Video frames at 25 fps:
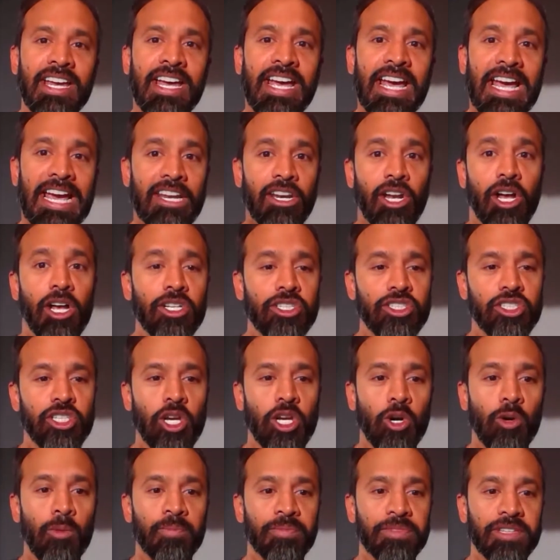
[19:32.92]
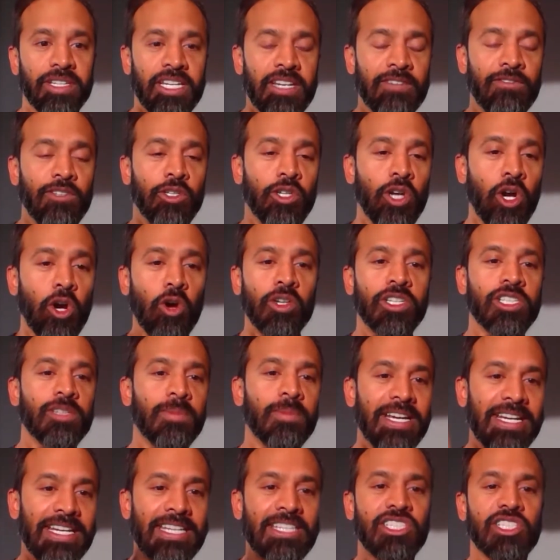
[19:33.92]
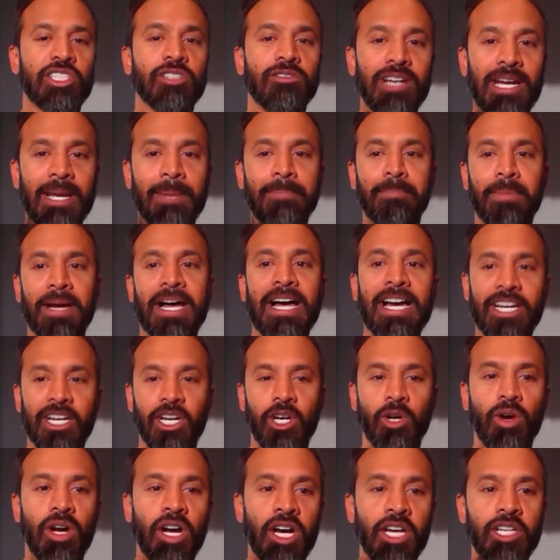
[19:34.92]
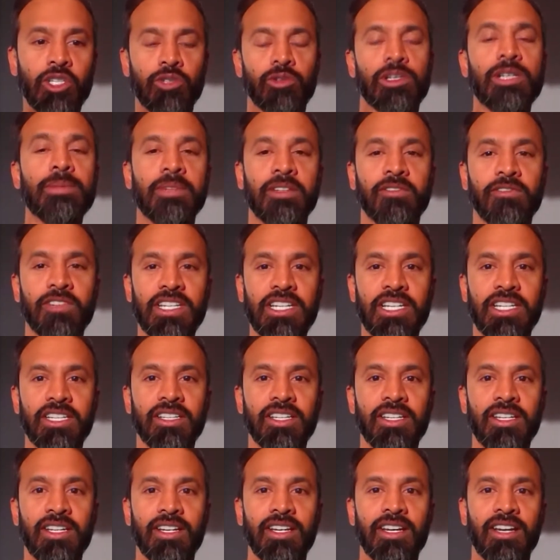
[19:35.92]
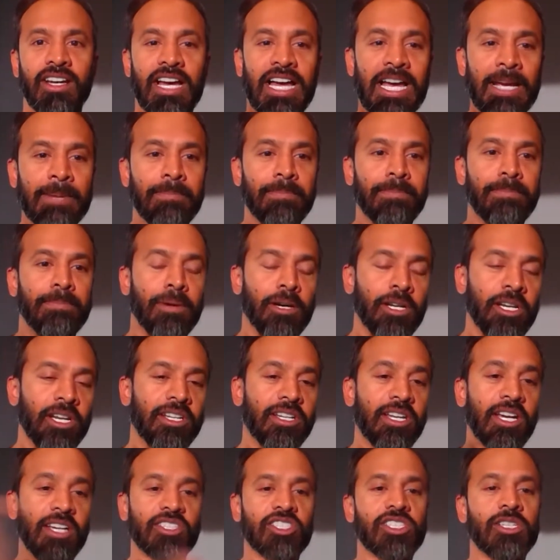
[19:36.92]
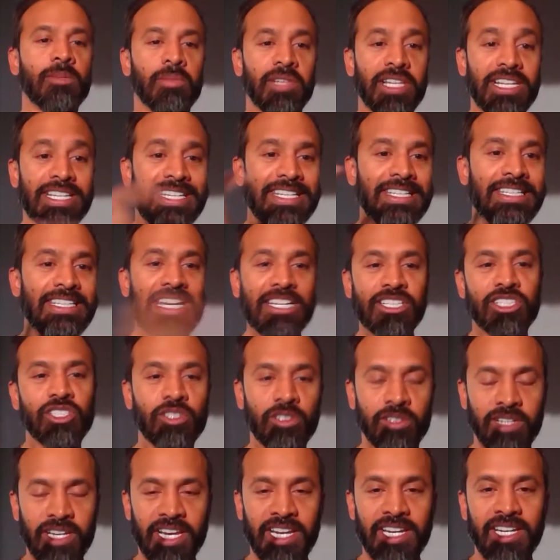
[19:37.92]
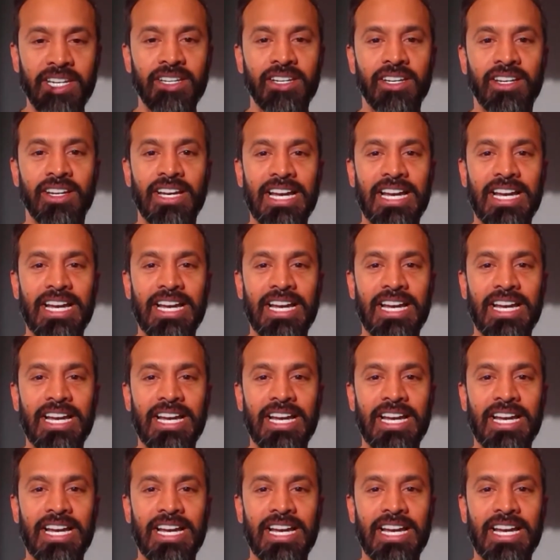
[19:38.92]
And also, if you go into my Instagram bio on Dream Navin, I put a custom link yesterday.